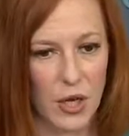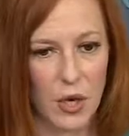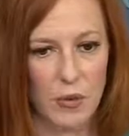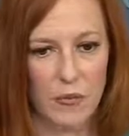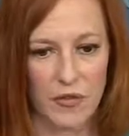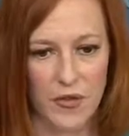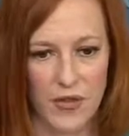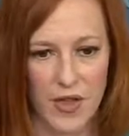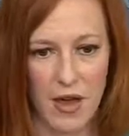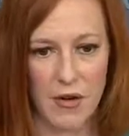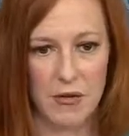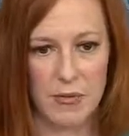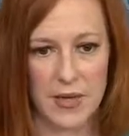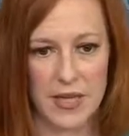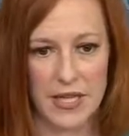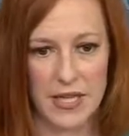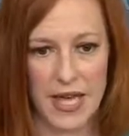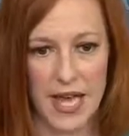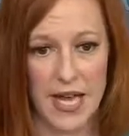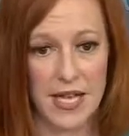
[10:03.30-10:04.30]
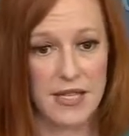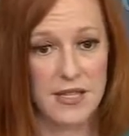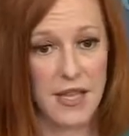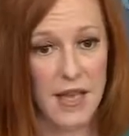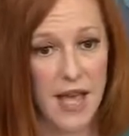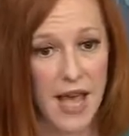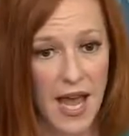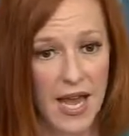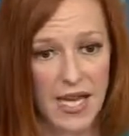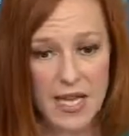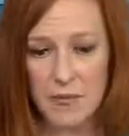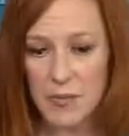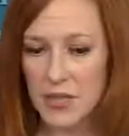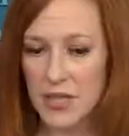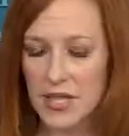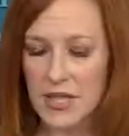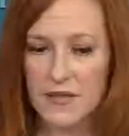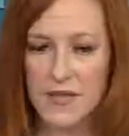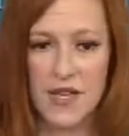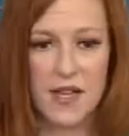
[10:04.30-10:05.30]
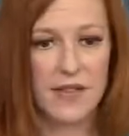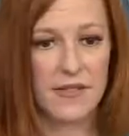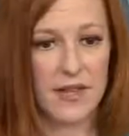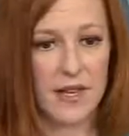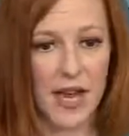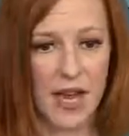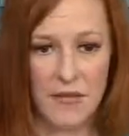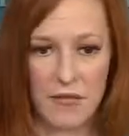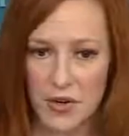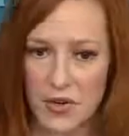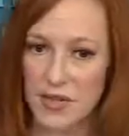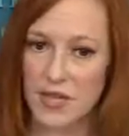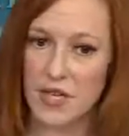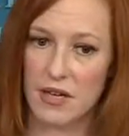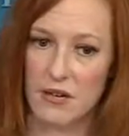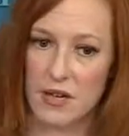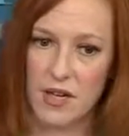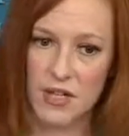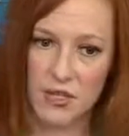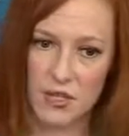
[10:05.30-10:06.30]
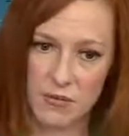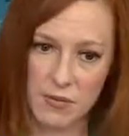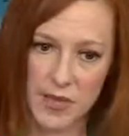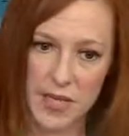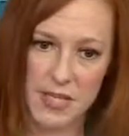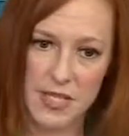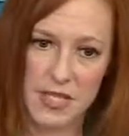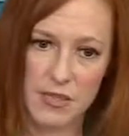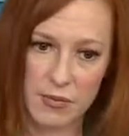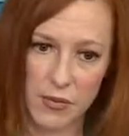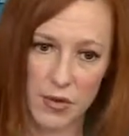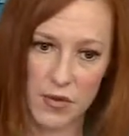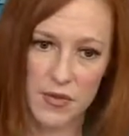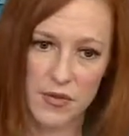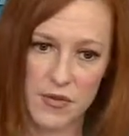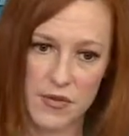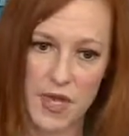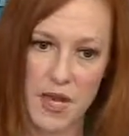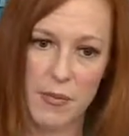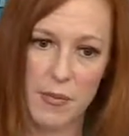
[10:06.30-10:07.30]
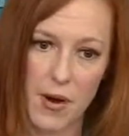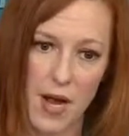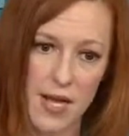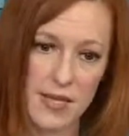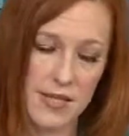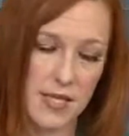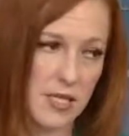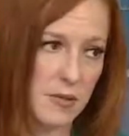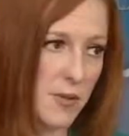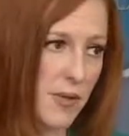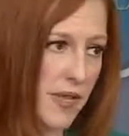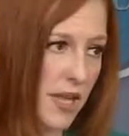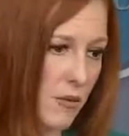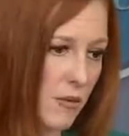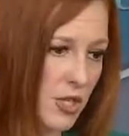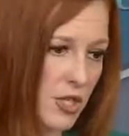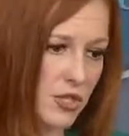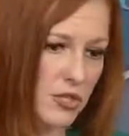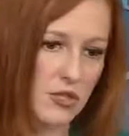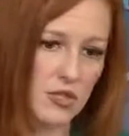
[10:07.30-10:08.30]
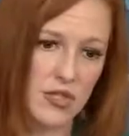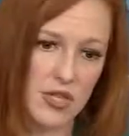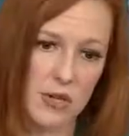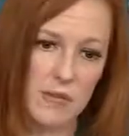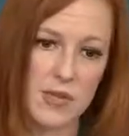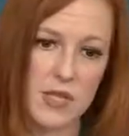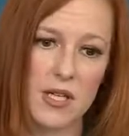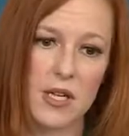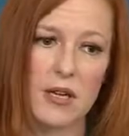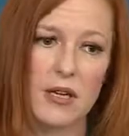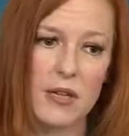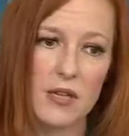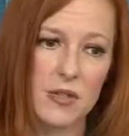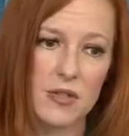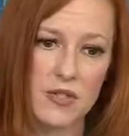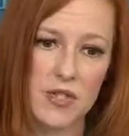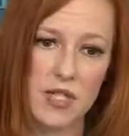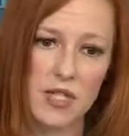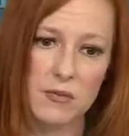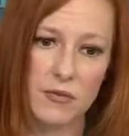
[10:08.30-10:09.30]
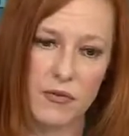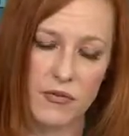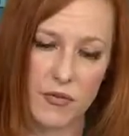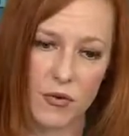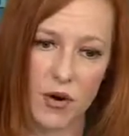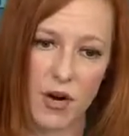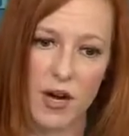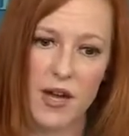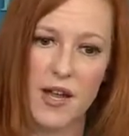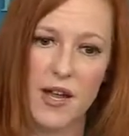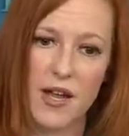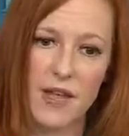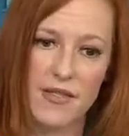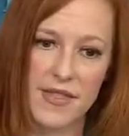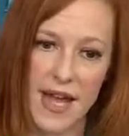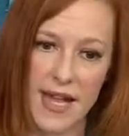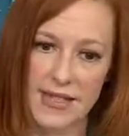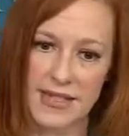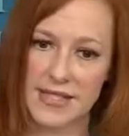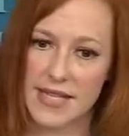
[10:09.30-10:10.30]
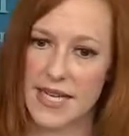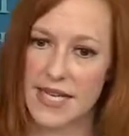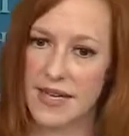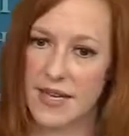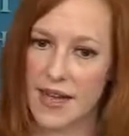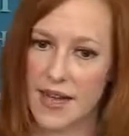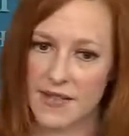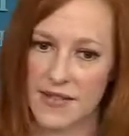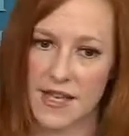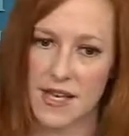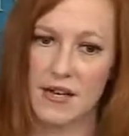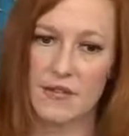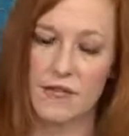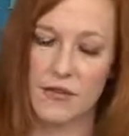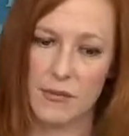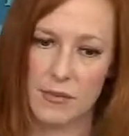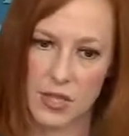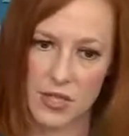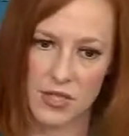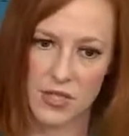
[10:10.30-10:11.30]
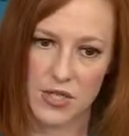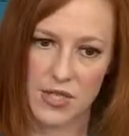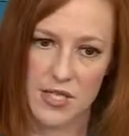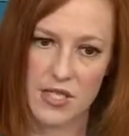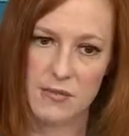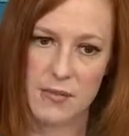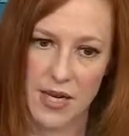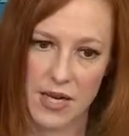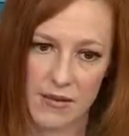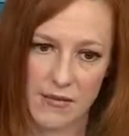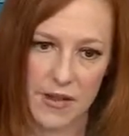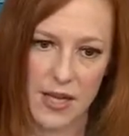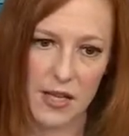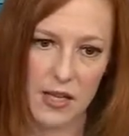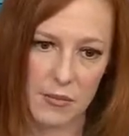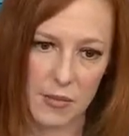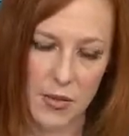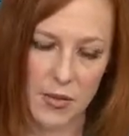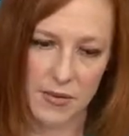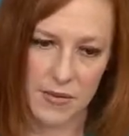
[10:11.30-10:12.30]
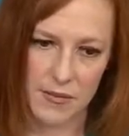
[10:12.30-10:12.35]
hopeful that will be the case. And he believes that every theory should be explored through that process, but that we shouldn't jump to conclusions before that data and that information is made available.